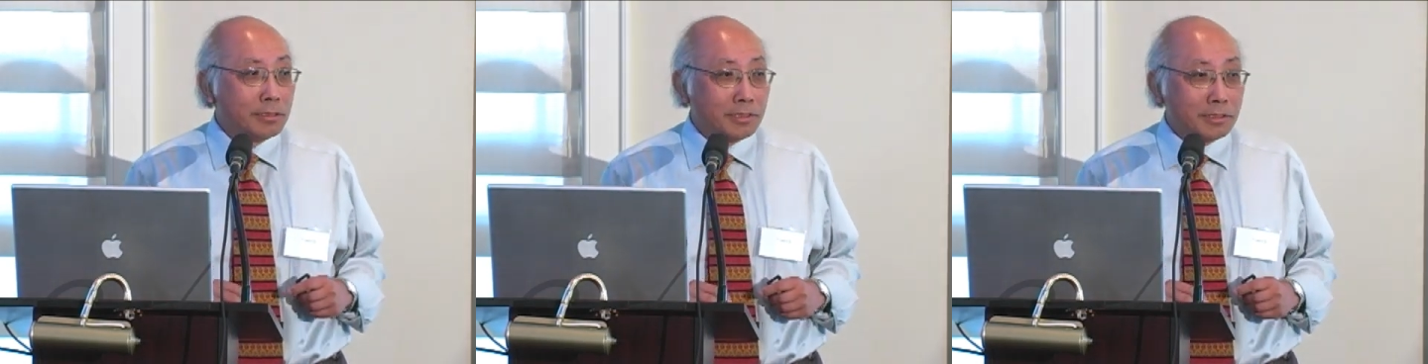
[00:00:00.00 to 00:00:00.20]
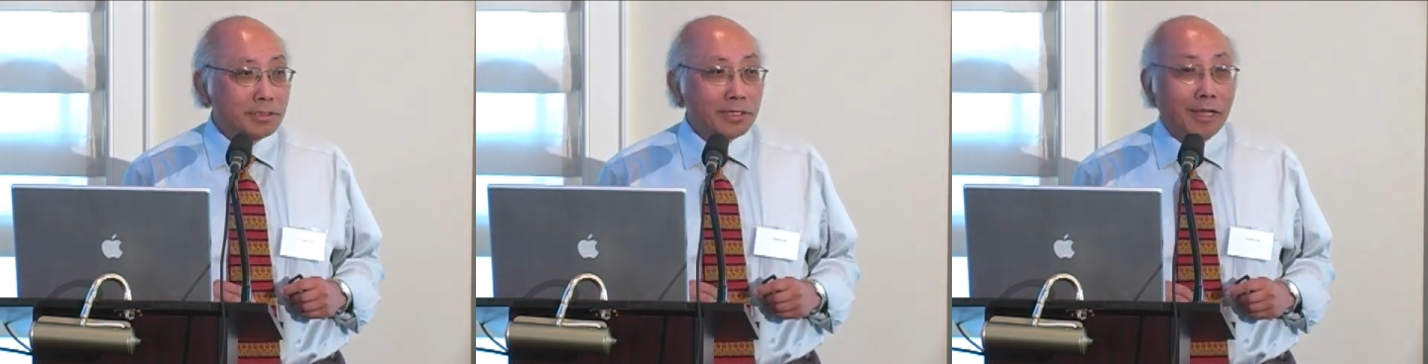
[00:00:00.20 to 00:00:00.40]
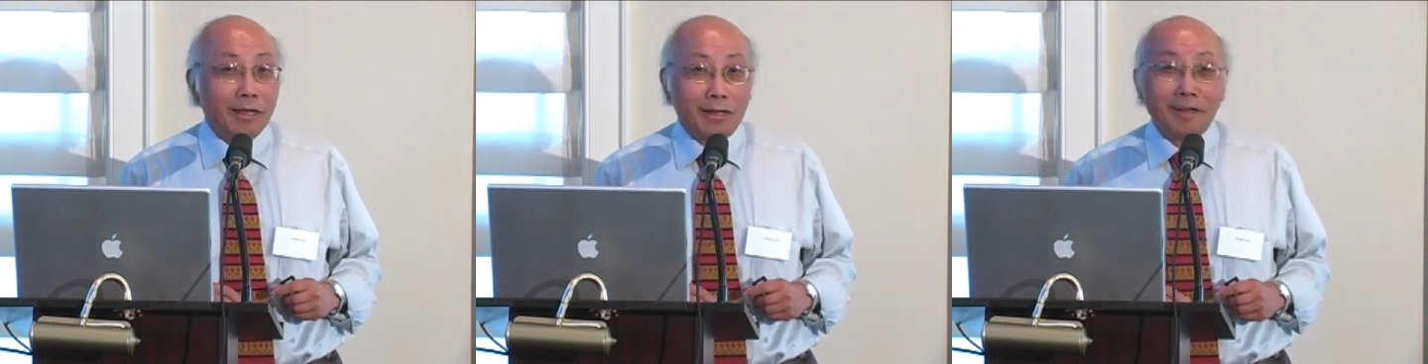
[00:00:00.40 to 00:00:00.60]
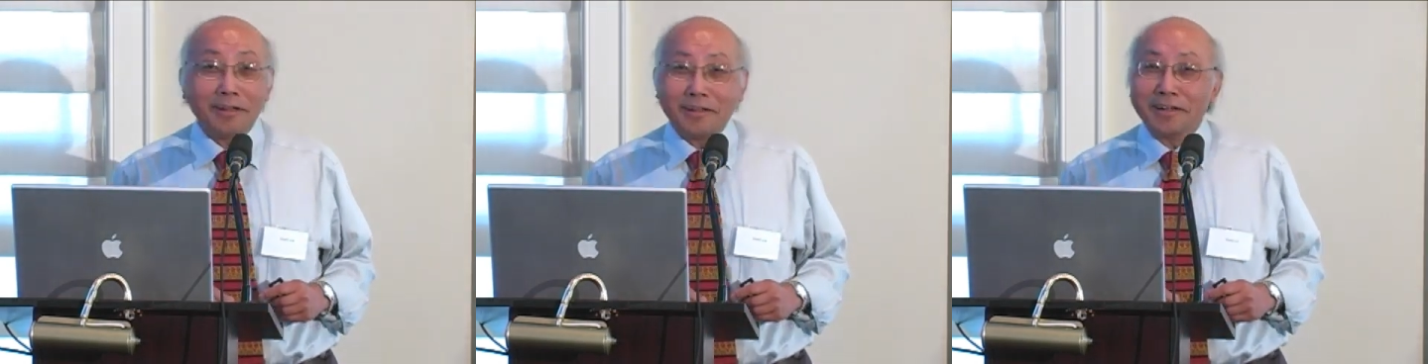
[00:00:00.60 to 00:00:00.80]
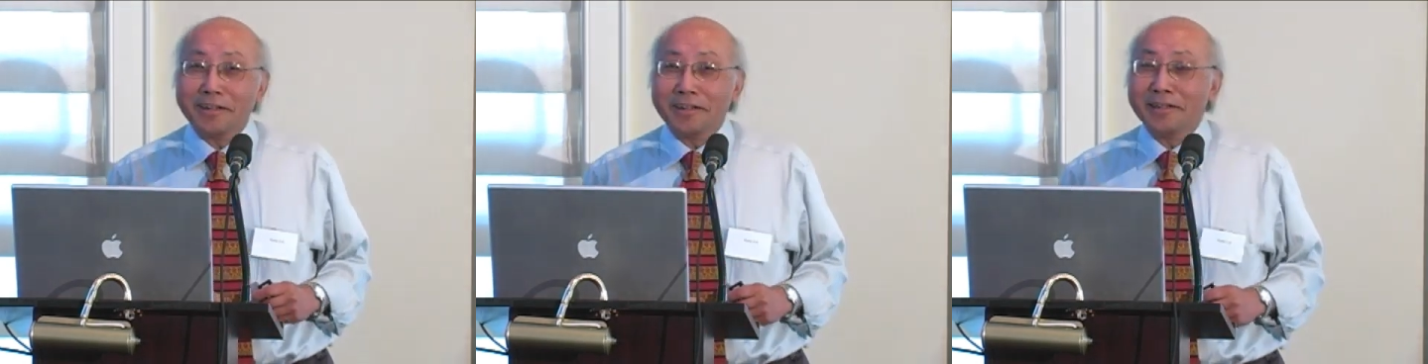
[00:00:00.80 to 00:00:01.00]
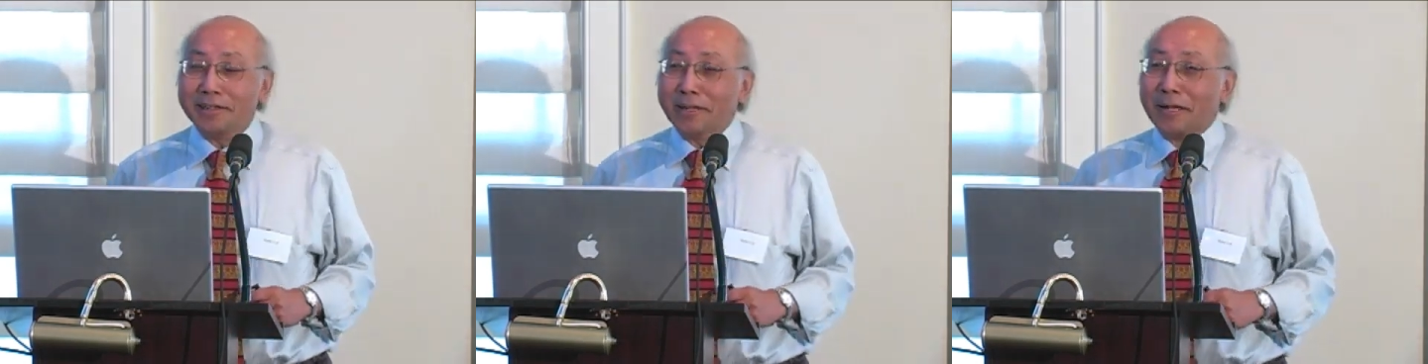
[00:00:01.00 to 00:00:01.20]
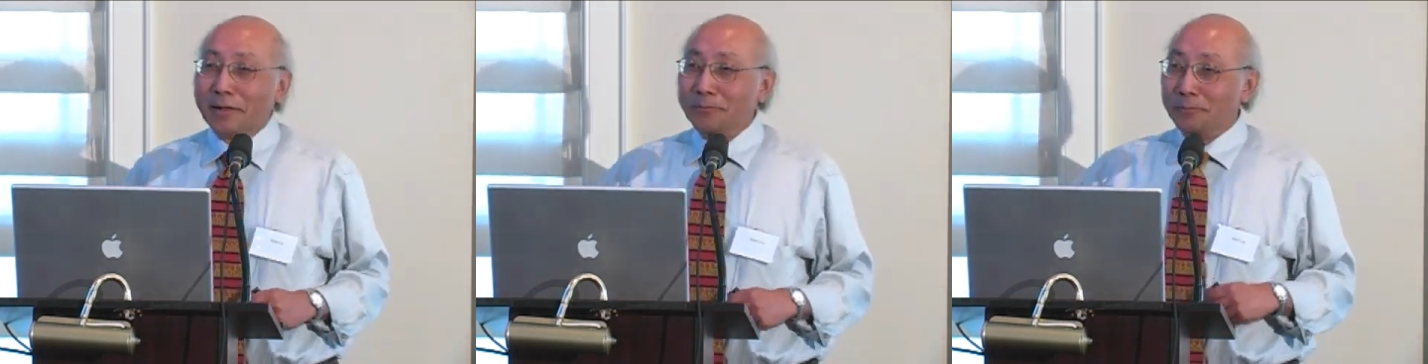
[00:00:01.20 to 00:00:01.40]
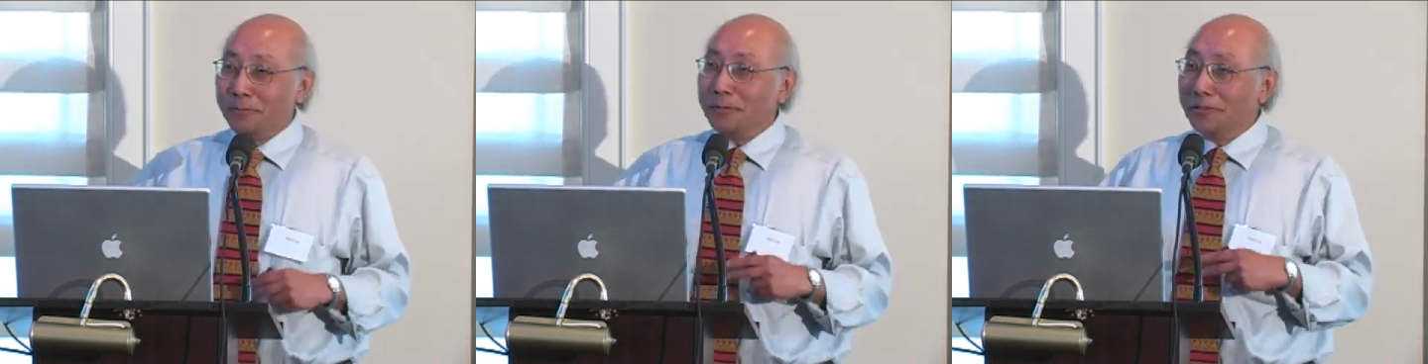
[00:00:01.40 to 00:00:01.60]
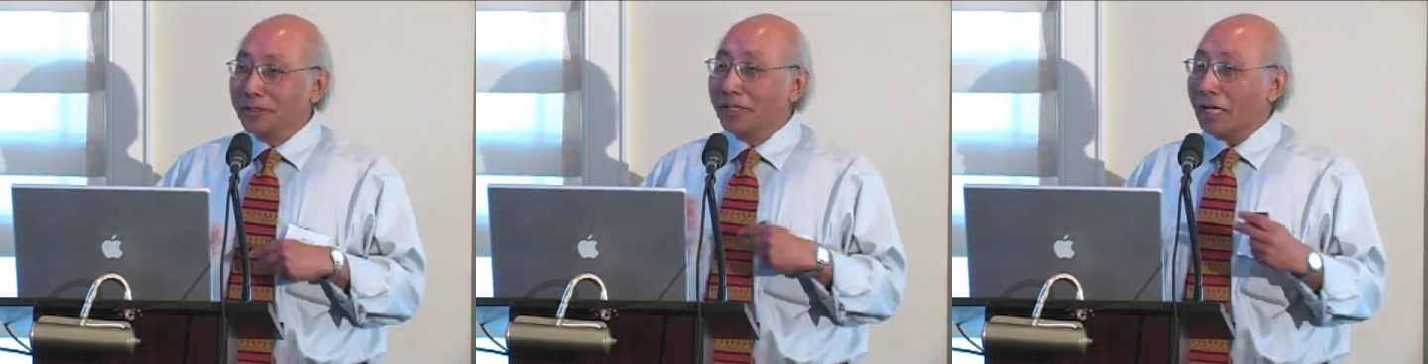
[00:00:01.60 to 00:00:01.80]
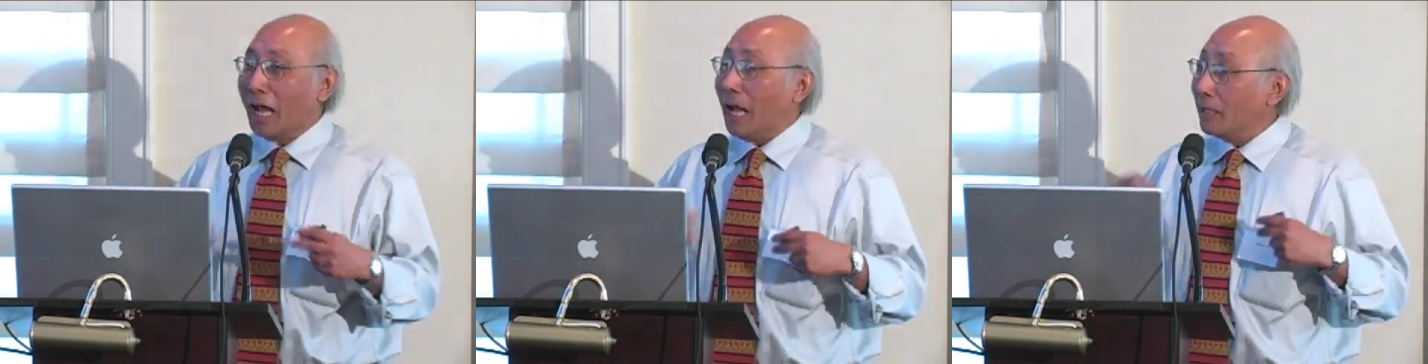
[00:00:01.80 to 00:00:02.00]
just you
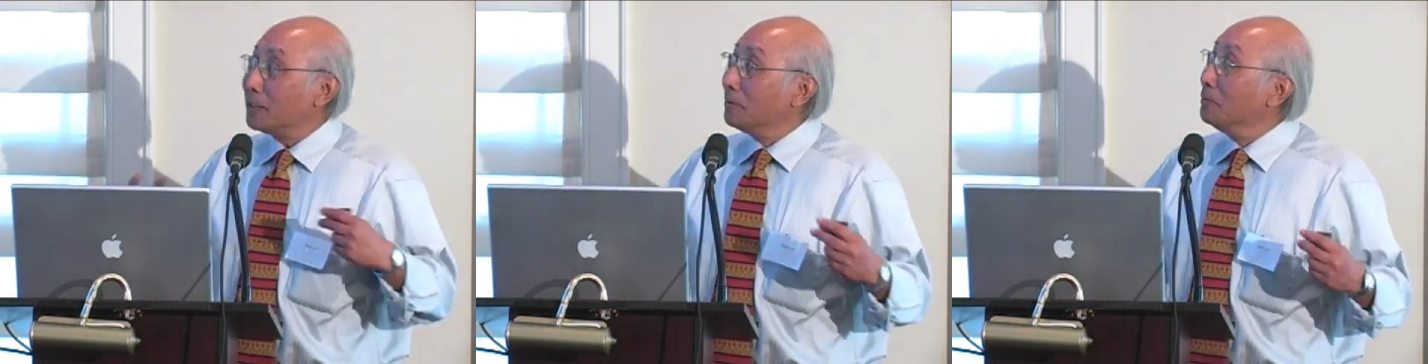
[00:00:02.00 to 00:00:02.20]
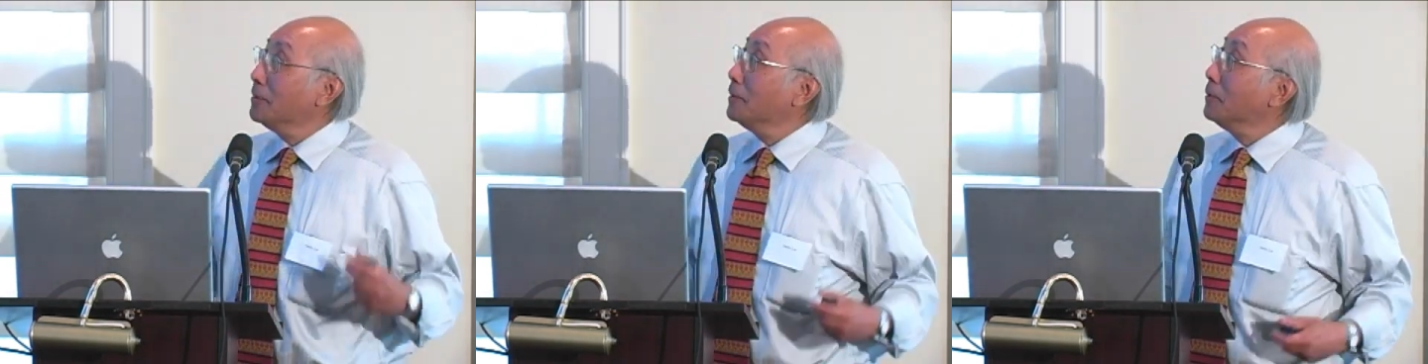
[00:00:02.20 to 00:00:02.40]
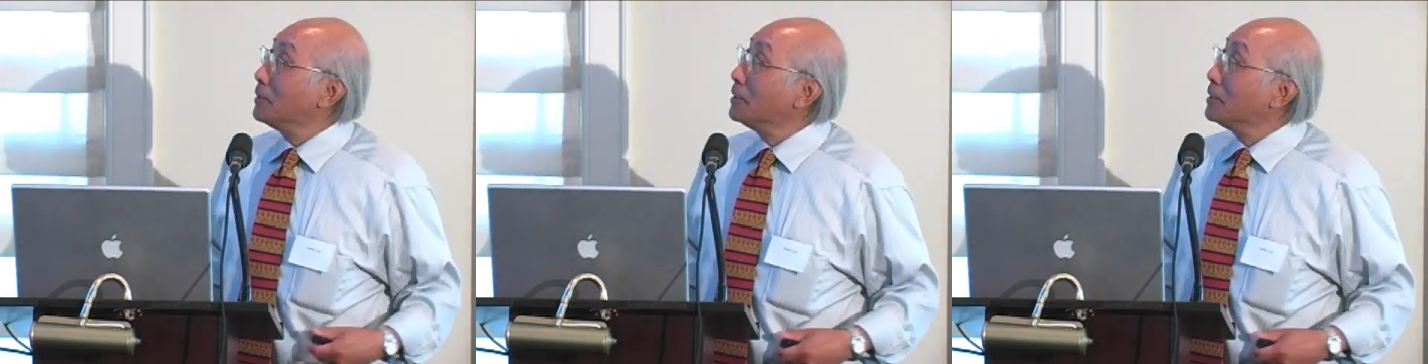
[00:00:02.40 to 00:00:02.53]
can ask me